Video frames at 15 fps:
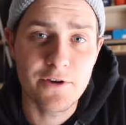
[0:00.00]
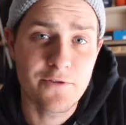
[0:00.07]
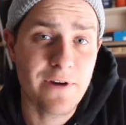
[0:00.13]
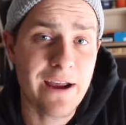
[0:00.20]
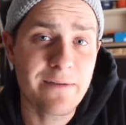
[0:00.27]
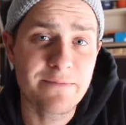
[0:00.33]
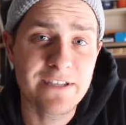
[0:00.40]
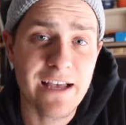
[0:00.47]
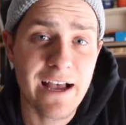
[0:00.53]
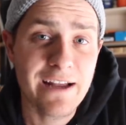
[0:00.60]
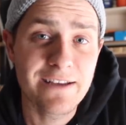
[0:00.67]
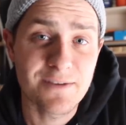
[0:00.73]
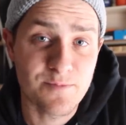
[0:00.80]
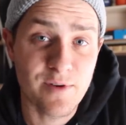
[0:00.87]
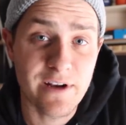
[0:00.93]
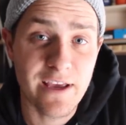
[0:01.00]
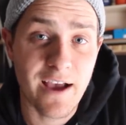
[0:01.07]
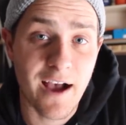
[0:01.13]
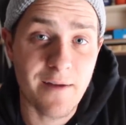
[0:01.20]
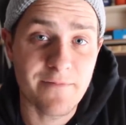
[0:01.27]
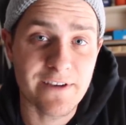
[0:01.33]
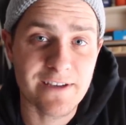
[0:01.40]
The gram side is pretty
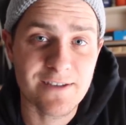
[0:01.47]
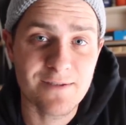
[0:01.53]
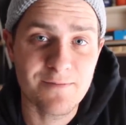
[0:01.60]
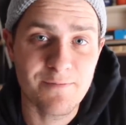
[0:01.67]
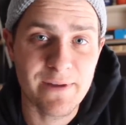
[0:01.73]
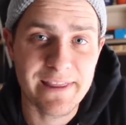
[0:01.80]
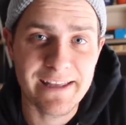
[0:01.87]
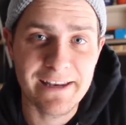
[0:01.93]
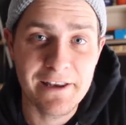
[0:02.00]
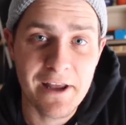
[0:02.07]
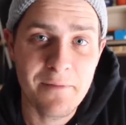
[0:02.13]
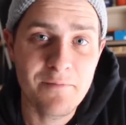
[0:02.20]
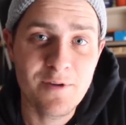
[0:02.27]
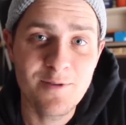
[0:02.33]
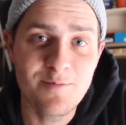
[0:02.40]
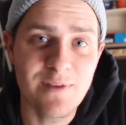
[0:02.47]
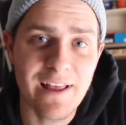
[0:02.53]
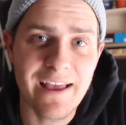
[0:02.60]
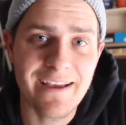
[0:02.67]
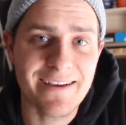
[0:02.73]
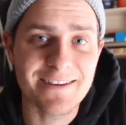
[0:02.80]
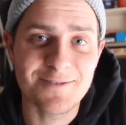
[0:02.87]
obvious, but the number
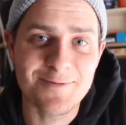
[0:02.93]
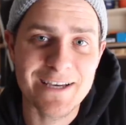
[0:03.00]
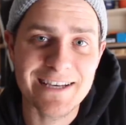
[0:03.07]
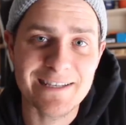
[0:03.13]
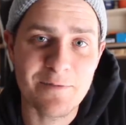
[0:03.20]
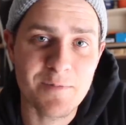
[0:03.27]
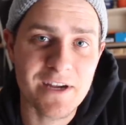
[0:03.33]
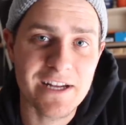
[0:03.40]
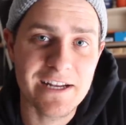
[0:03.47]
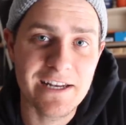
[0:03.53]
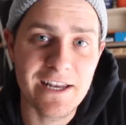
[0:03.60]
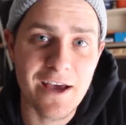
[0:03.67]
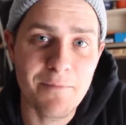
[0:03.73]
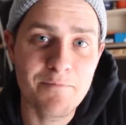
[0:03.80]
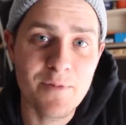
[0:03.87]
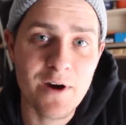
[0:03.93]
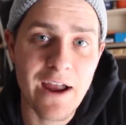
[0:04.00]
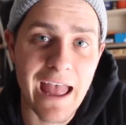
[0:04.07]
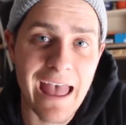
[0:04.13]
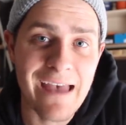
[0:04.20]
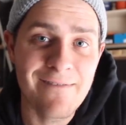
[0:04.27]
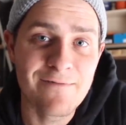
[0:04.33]
blank is because I'm gonna
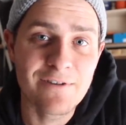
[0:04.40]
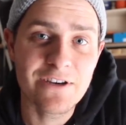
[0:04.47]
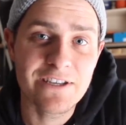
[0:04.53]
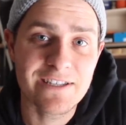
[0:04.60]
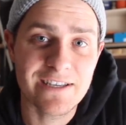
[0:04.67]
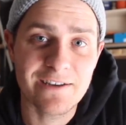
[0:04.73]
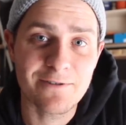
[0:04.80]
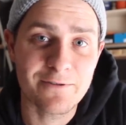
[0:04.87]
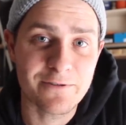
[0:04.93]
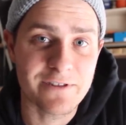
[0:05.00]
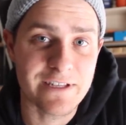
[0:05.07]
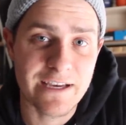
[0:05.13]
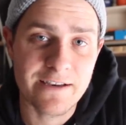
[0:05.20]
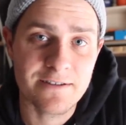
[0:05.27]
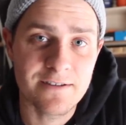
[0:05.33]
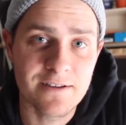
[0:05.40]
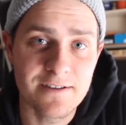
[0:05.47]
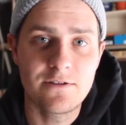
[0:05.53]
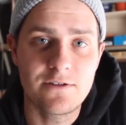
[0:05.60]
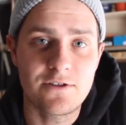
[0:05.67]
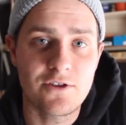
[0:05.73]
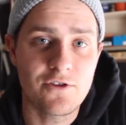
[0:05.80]
number every single disc.
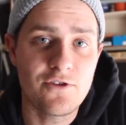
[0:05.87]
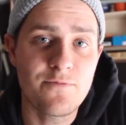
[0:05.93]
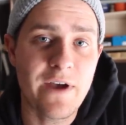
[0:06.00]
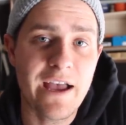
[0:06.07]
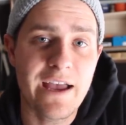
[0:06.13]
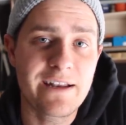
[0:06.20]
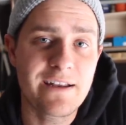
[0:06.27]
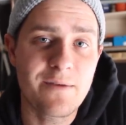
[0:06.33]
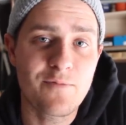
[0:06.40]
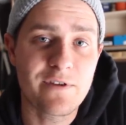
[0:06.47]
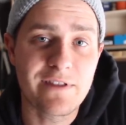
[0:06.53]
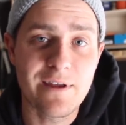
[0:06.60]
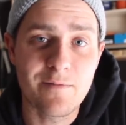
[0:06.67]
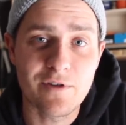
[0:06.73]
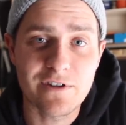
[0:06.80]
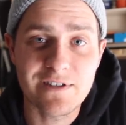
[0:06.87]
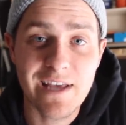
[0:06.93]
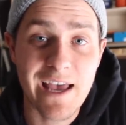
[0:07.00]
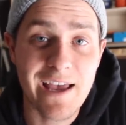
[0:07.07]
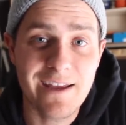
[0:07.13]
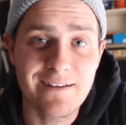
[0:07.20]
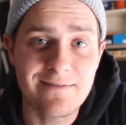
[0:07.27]
So you might end up with number
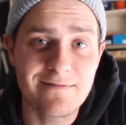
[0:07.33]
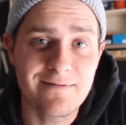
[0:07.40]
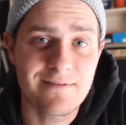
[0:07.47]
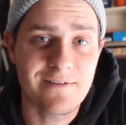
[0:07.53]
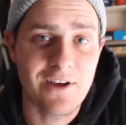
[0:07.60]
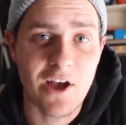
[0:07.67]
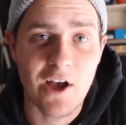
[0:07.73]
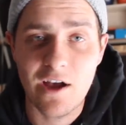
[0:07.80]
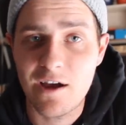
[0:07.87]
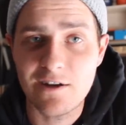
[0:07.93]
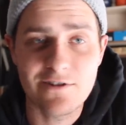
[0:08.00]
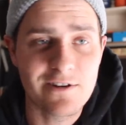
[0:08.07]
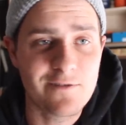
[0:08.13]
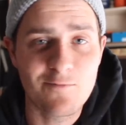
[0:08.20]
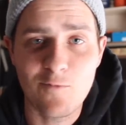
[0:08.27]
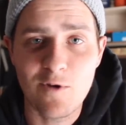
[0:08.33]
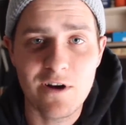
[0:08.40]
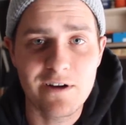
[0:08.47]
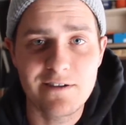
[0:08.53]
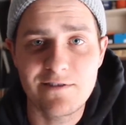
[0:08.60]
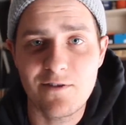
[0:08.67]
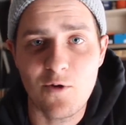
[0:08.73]
10,
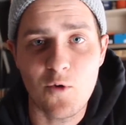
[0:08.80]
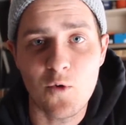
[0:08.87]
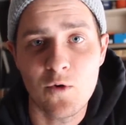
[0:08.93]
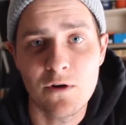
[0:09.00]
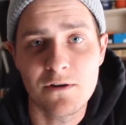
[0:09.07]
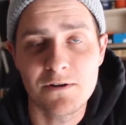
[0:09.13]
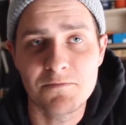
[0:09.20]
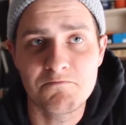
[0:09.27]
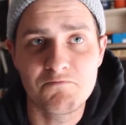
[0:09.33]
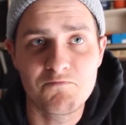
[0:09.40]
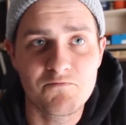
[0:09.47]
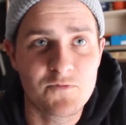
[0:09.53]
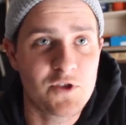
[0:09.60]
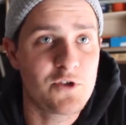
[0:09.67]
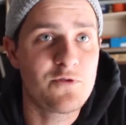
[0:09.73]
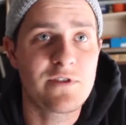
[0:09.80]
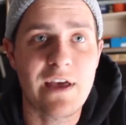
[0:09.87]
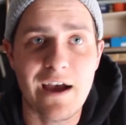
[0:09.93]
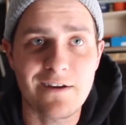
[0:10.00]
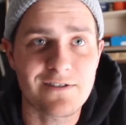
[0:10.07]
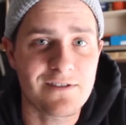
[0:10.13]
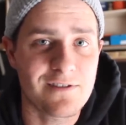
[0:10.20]
101, or
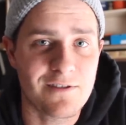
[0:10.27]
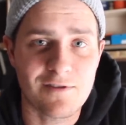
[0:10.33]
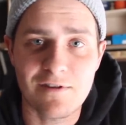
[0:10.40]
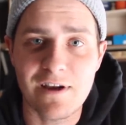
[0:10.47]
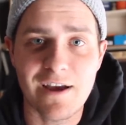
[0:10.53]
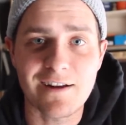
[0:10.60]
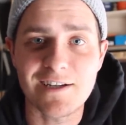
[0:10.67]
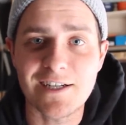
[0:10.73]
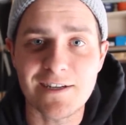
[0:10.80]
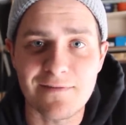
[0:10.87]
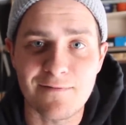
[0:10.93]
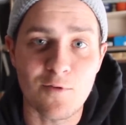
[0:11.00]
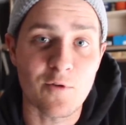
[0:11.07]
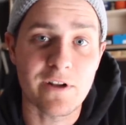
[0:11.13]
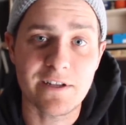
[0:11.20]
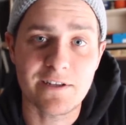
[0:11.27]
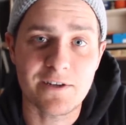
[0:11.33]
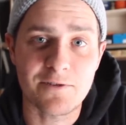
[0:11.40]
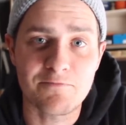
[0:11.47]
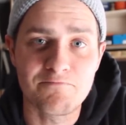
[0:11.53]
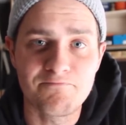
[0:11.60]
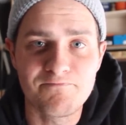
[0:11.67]
2,342.
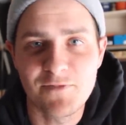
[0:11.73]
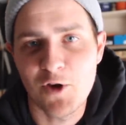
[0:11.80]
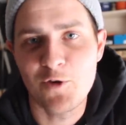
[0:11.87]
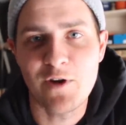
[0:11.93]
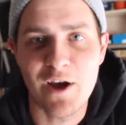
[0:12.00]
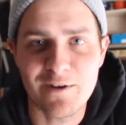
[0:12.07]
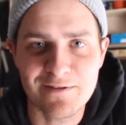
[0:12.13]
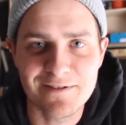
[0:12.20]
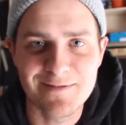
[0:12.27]
Who knows?